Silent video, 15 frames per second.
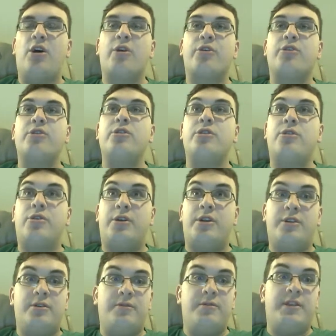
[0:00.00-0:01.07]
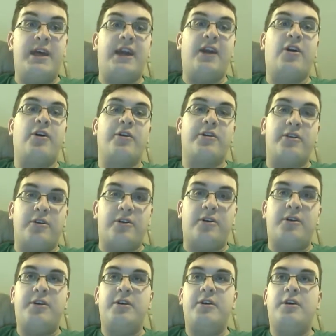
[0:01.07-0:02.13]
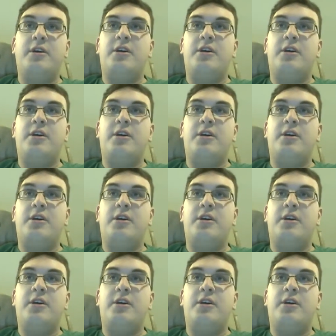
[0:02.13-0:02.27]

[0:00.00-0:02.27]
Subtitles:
are good. They are good.